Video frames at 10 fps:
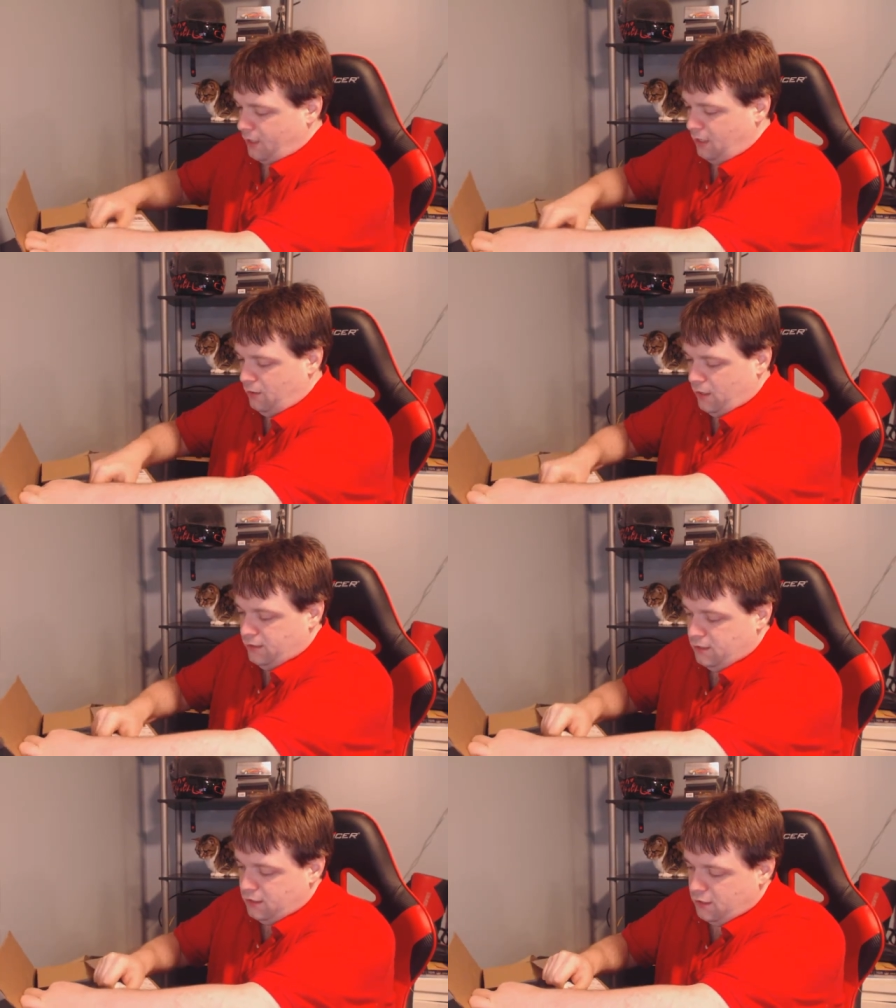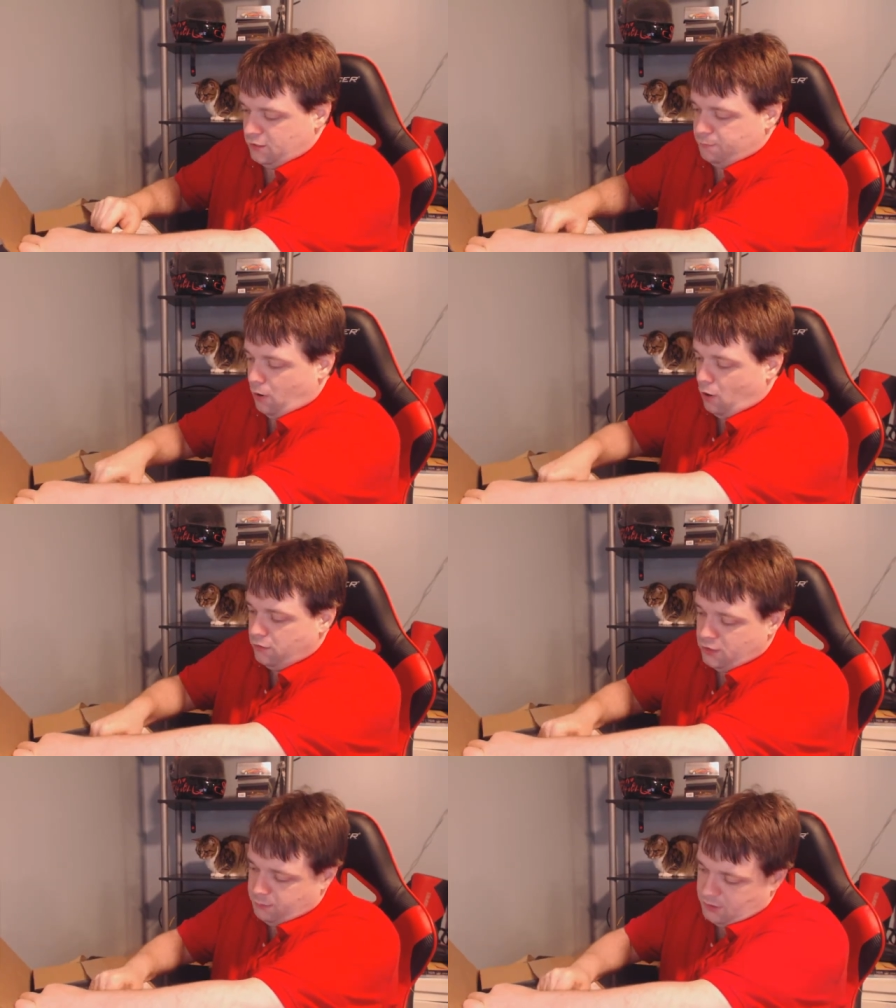Now, I did this
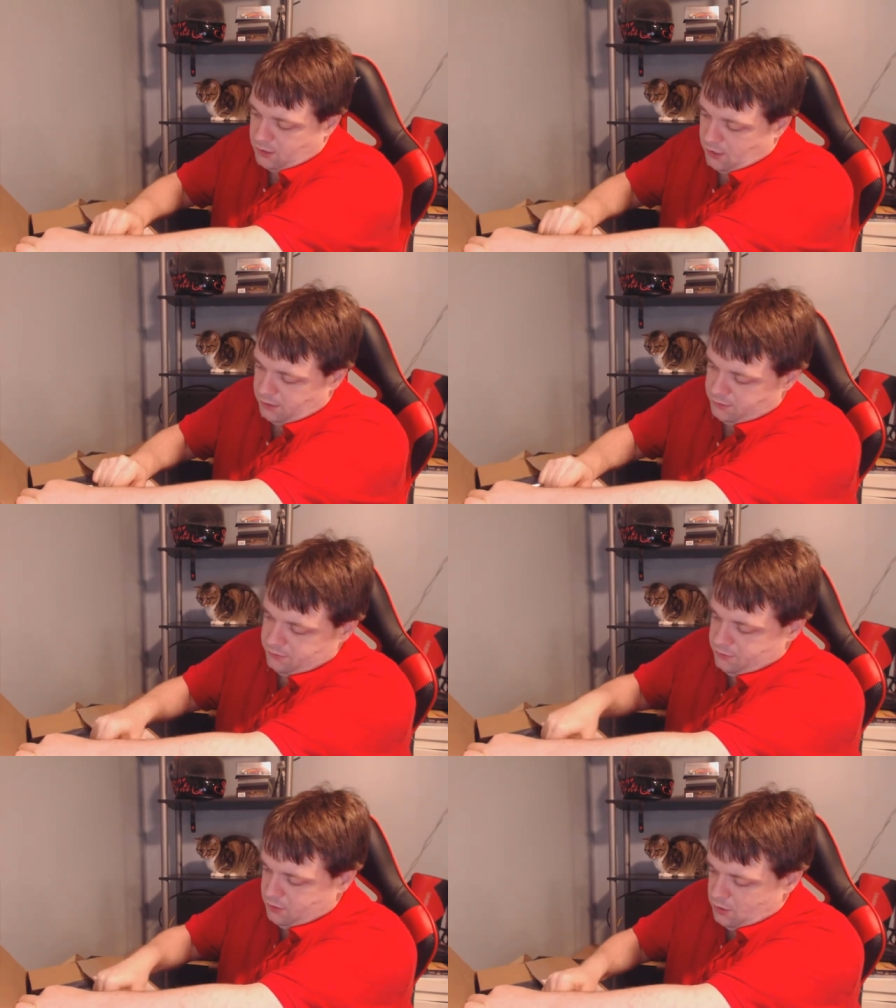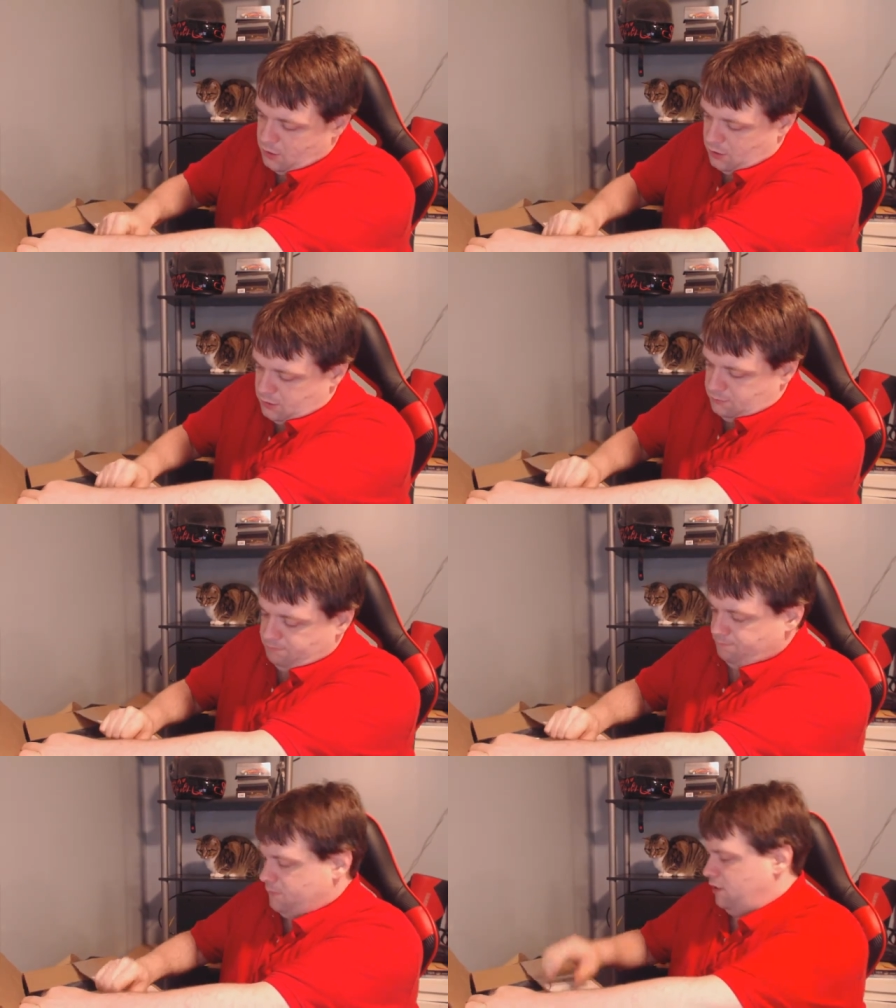partly because
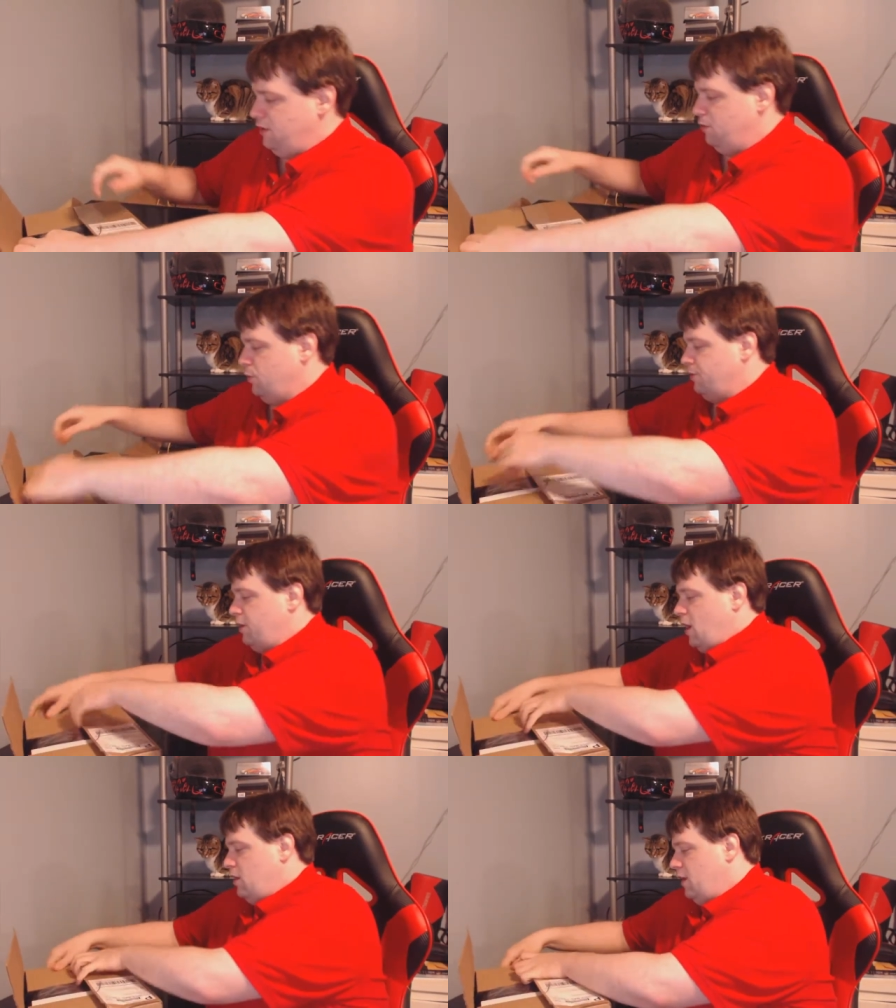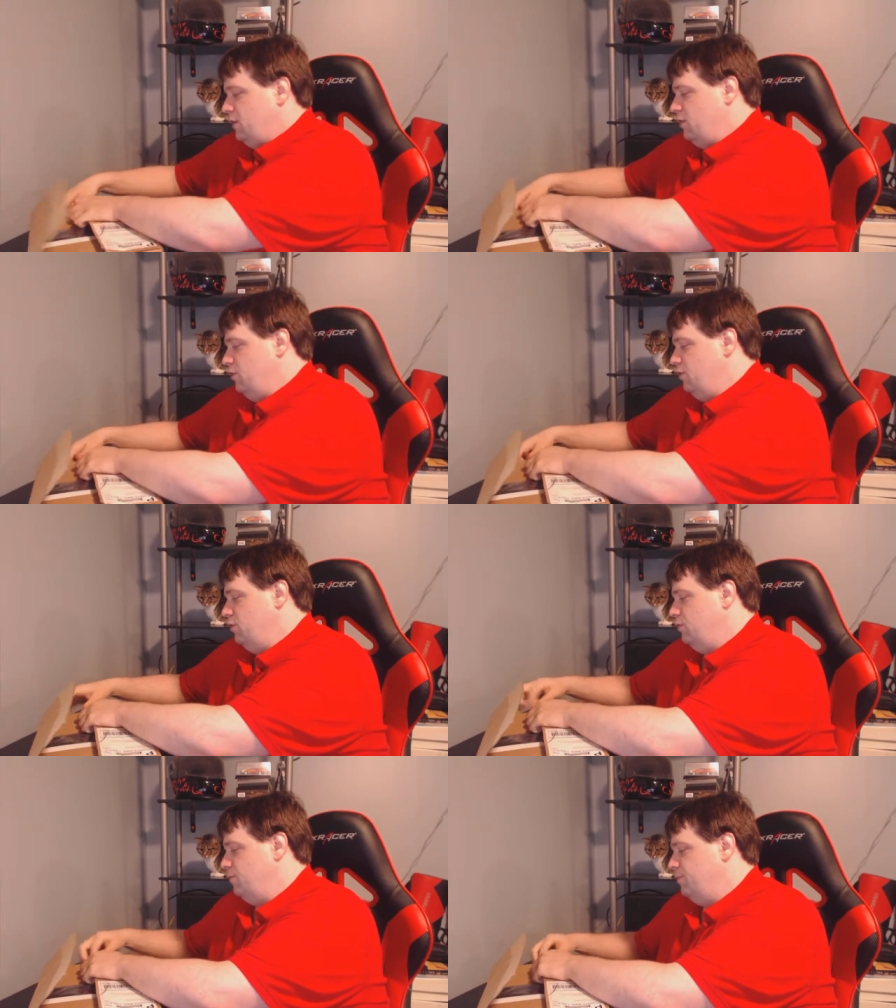the one thing I like to
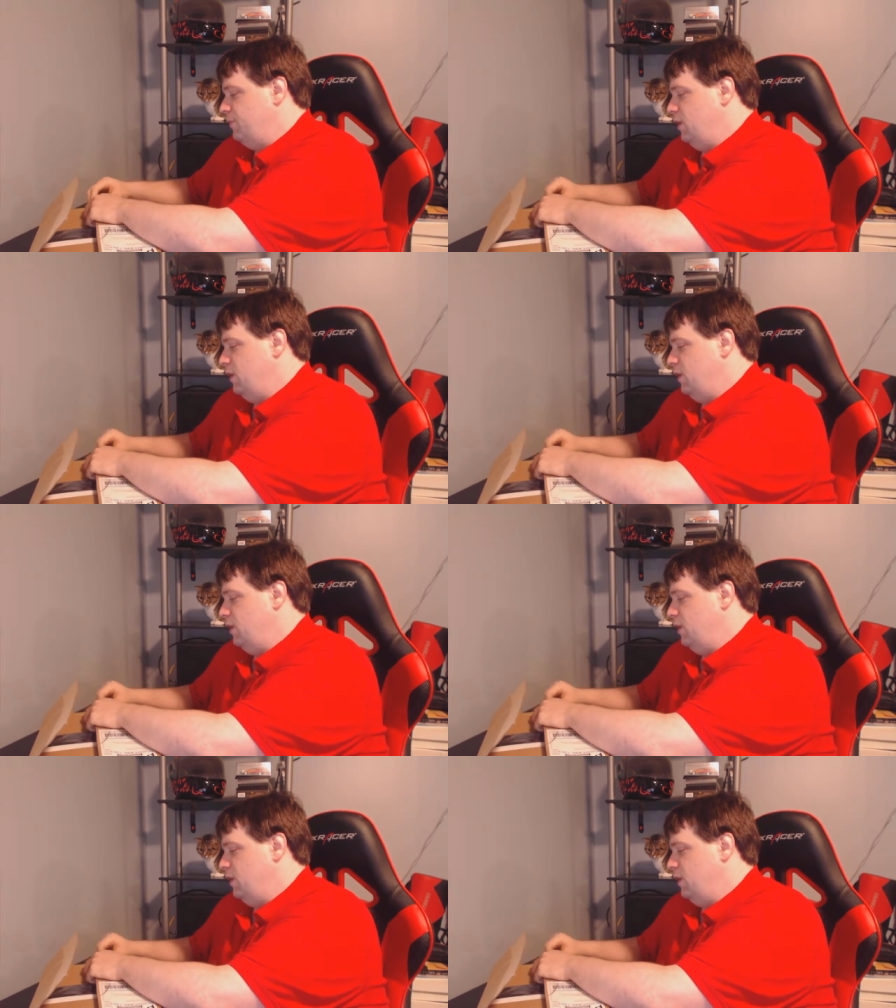do,